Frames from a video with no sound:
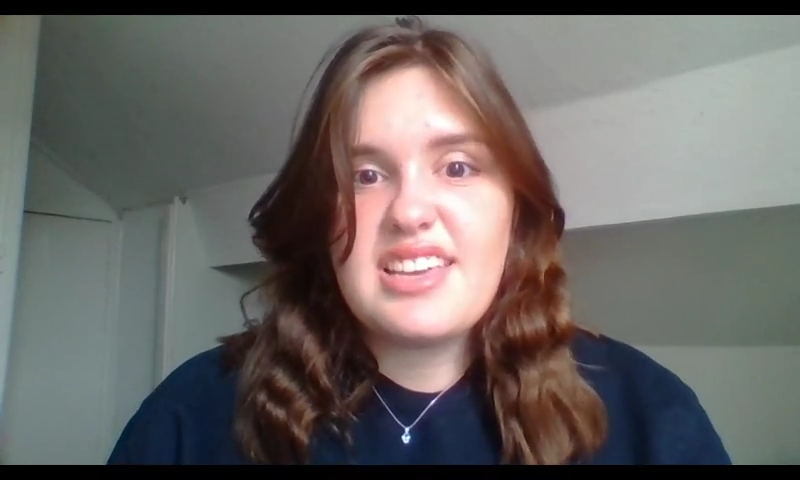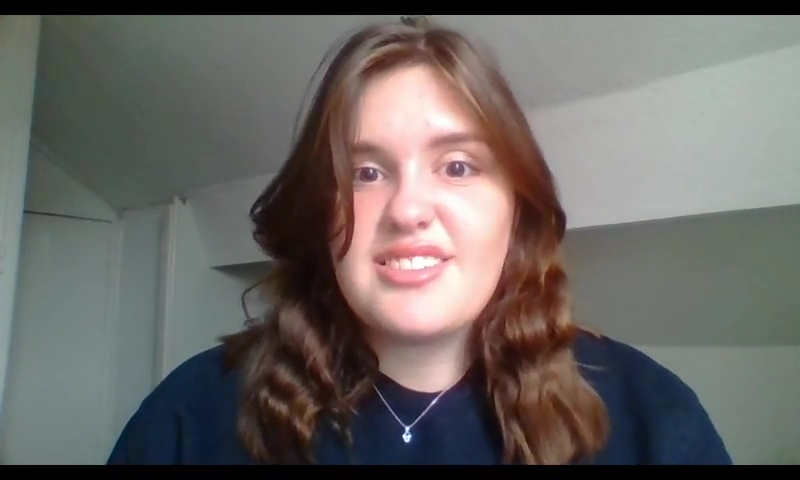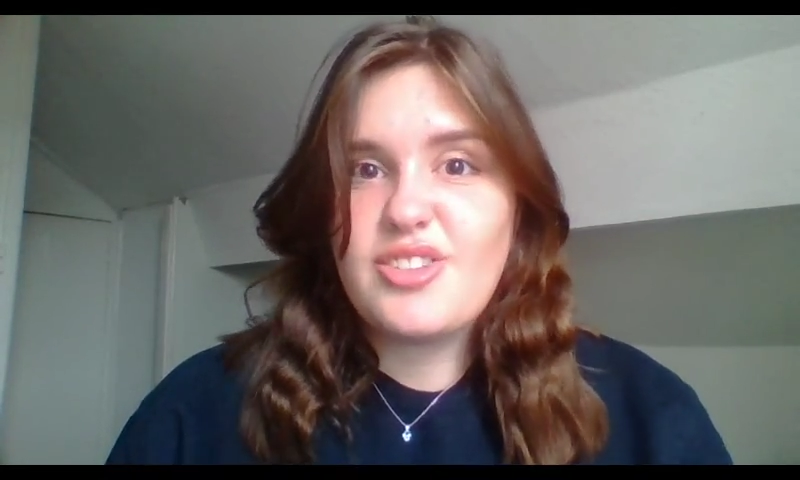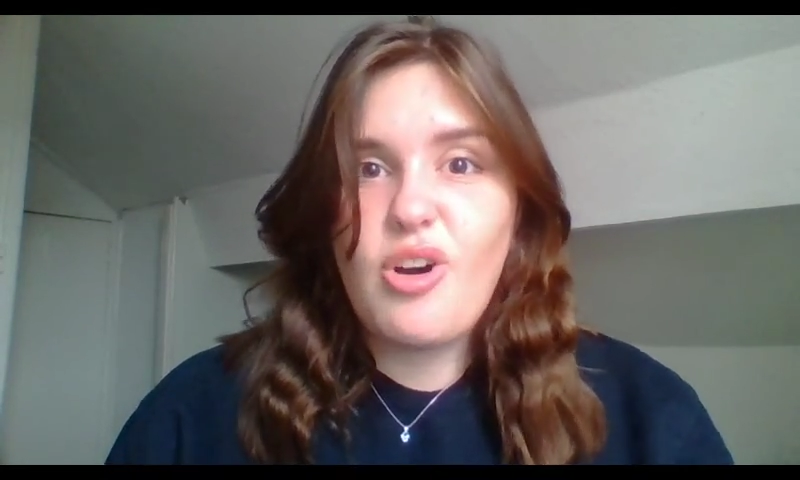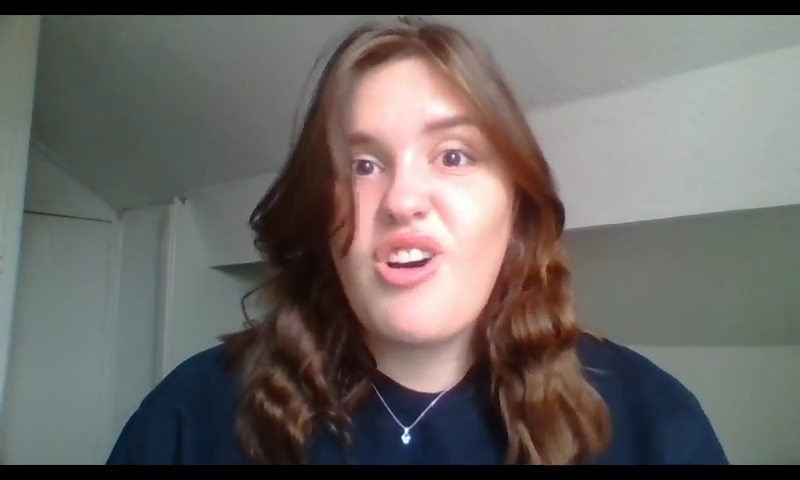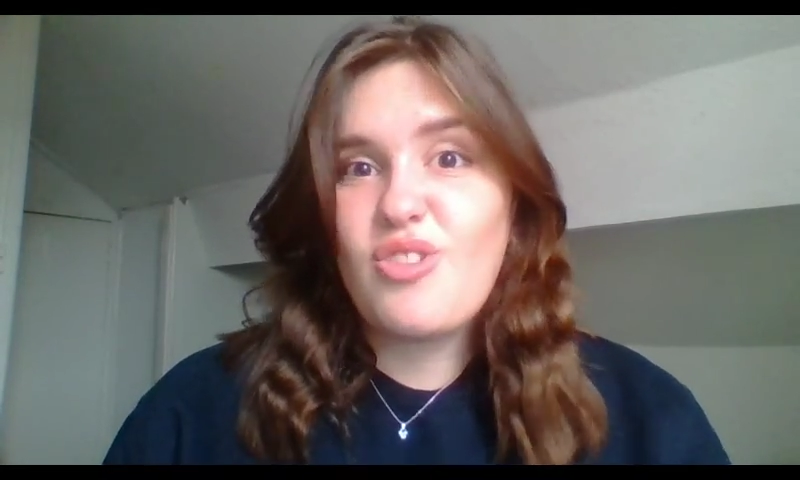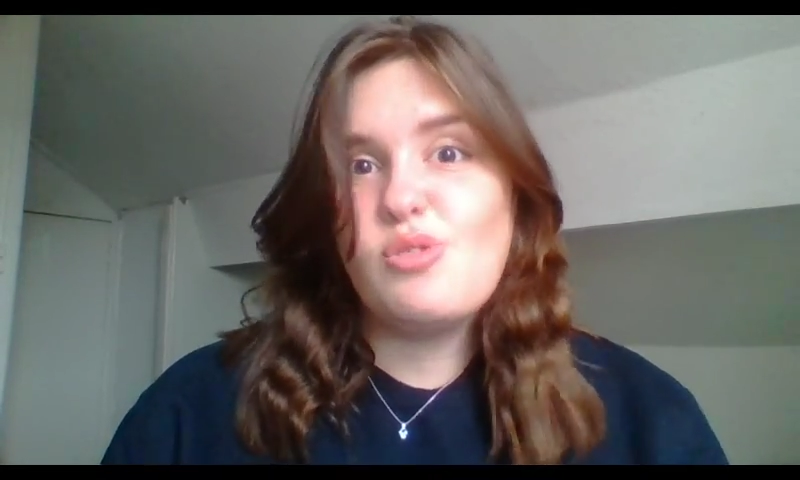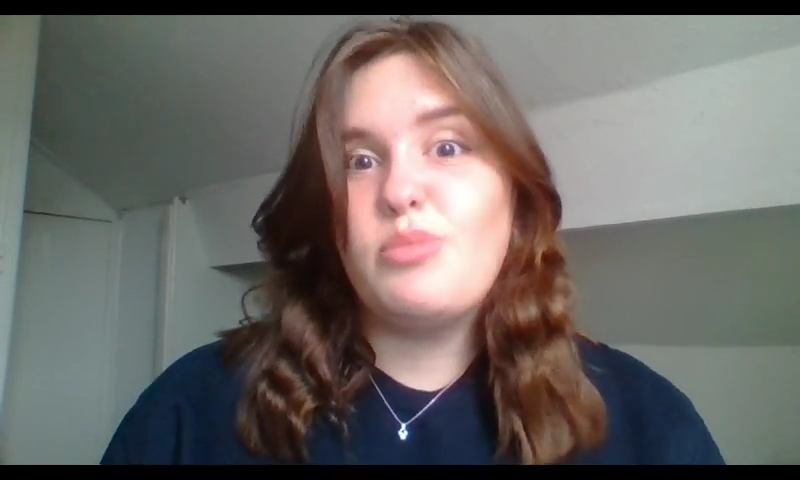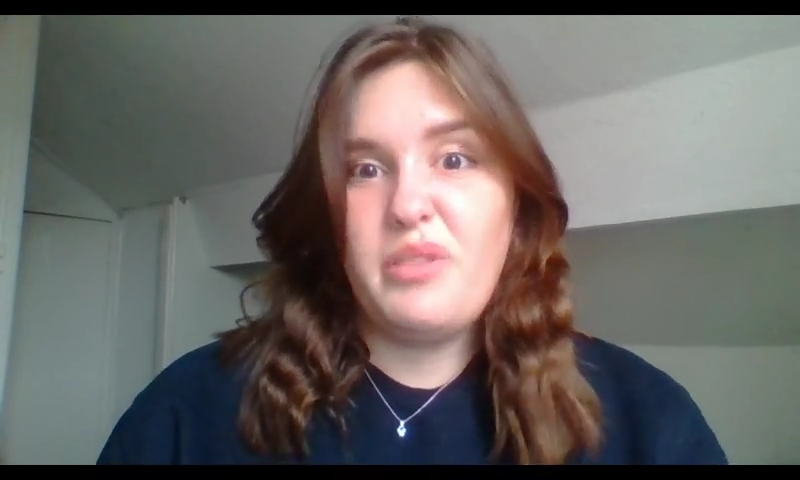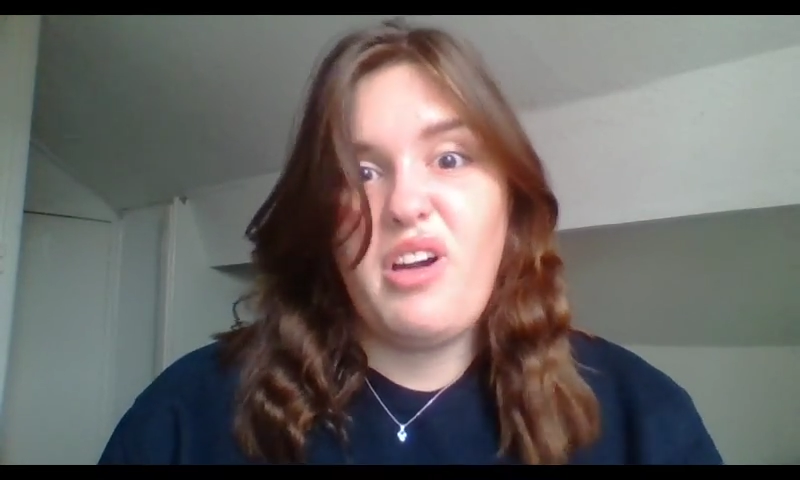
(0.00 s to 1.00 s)
it's got a
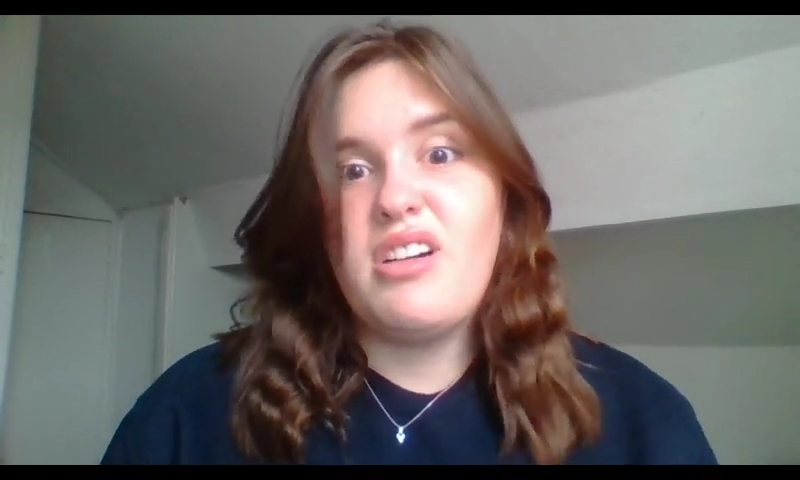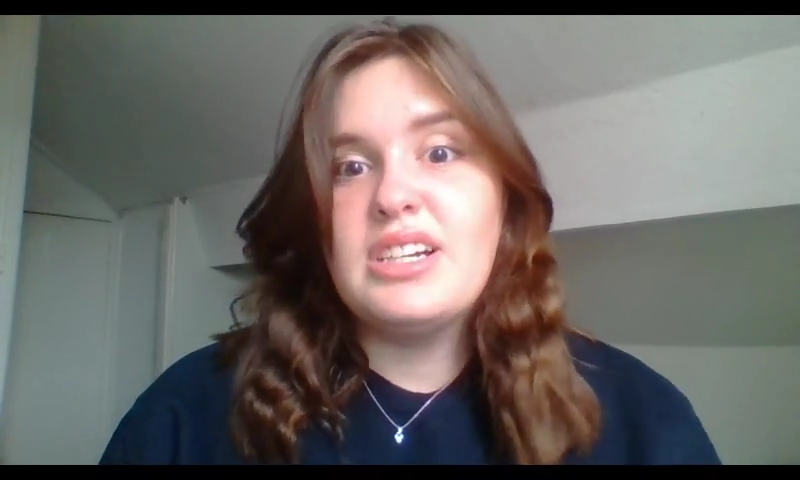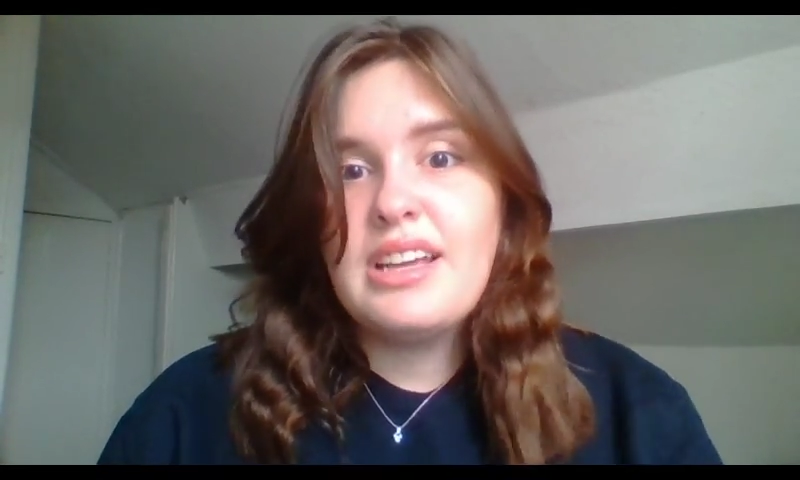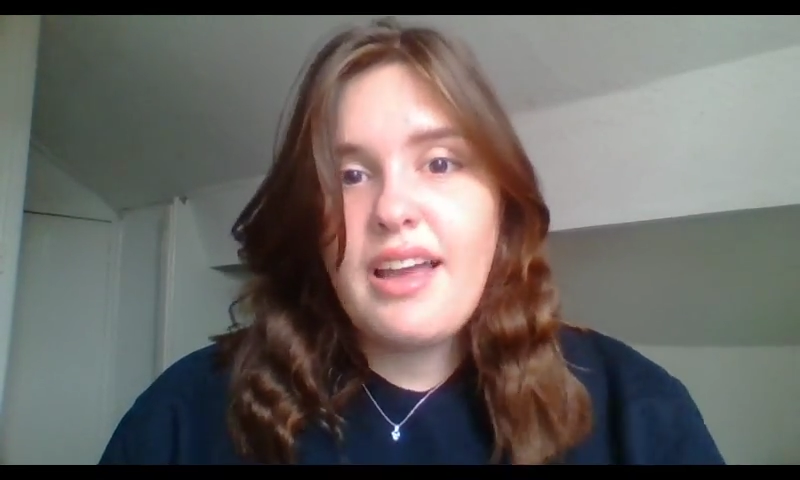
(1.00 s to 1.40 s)
cool plot.